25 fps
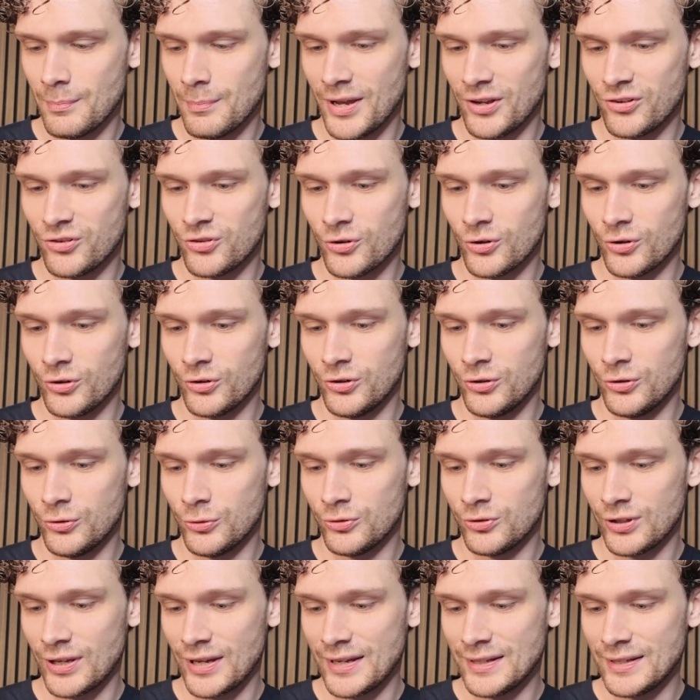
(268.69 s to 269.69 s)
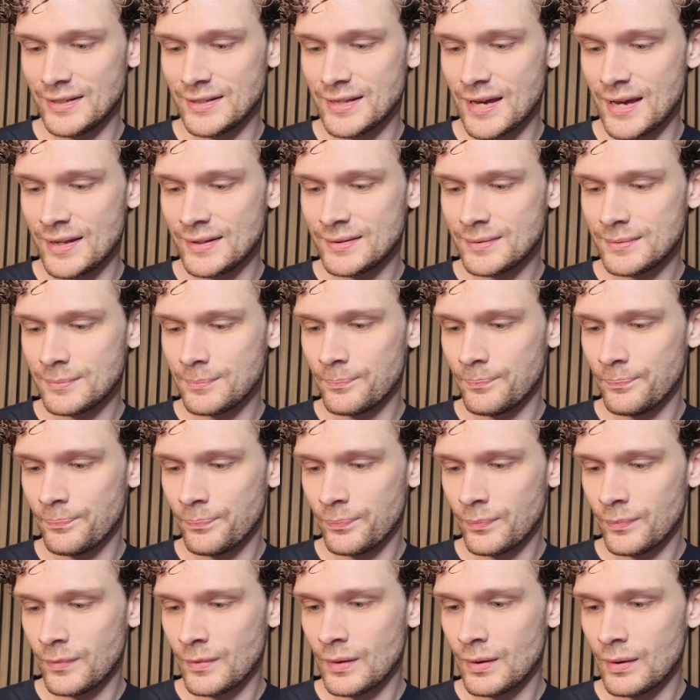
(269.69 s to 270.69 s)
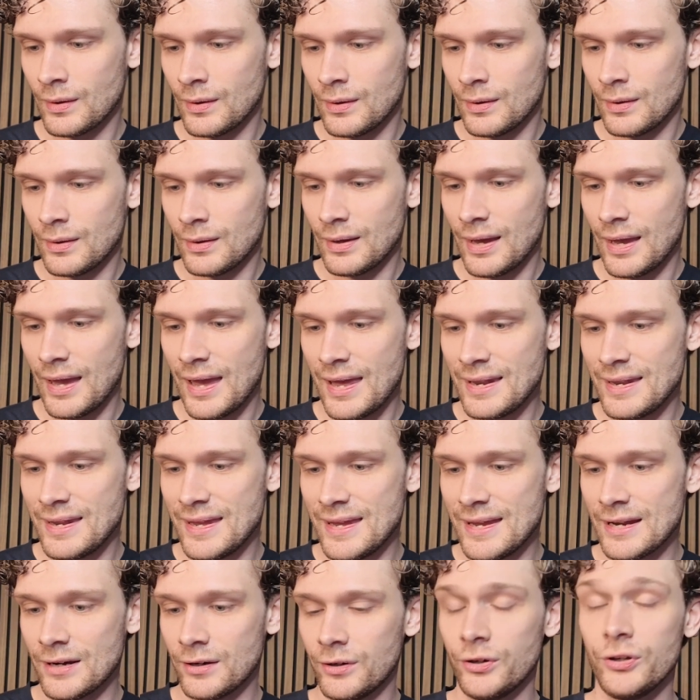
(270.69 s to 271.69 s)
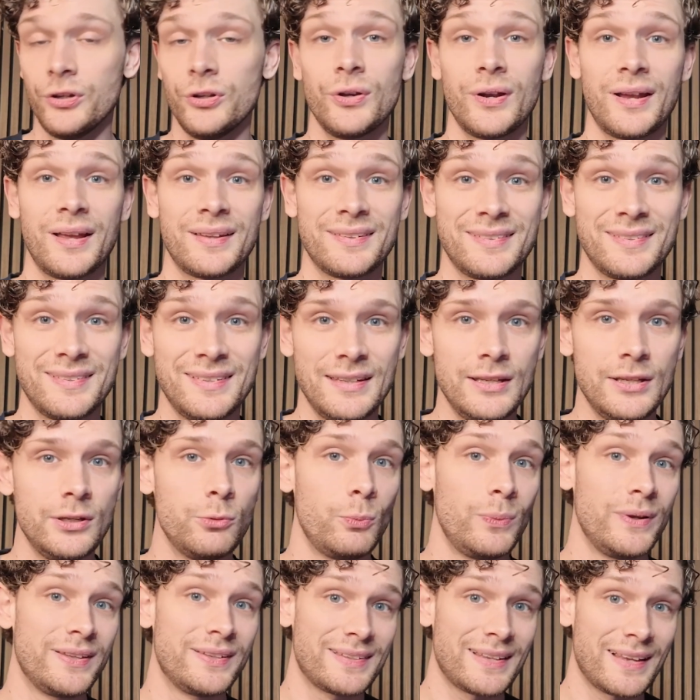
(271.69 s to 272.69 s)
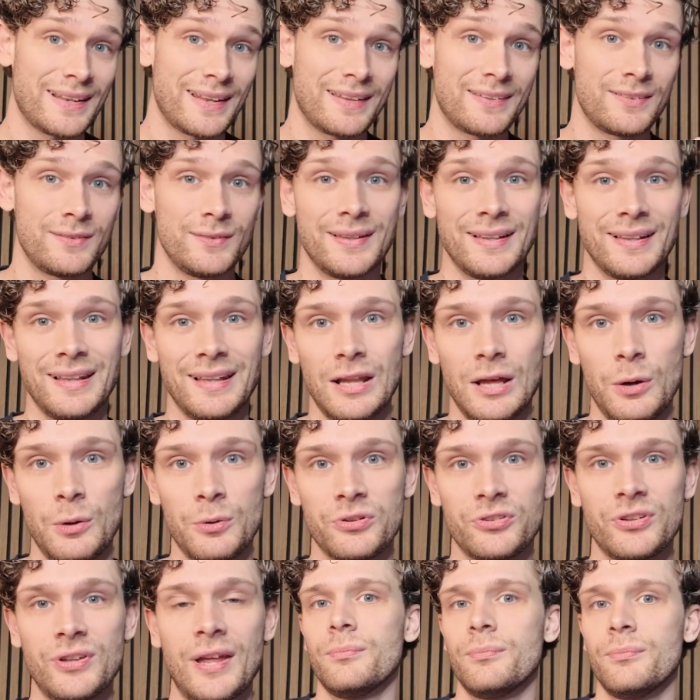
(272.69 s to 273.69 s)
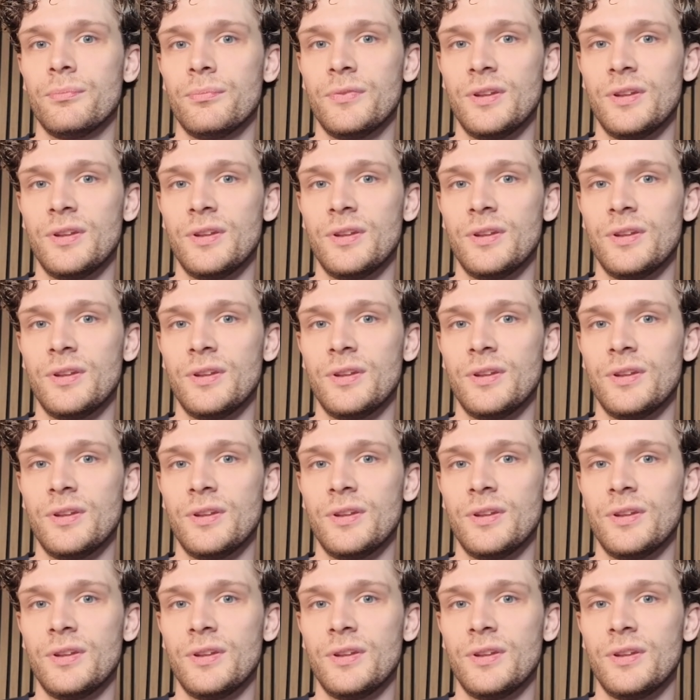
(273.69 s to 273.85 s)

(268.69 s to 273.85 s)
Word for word: make sure to use a dot, and here you can see we set it to the lowest.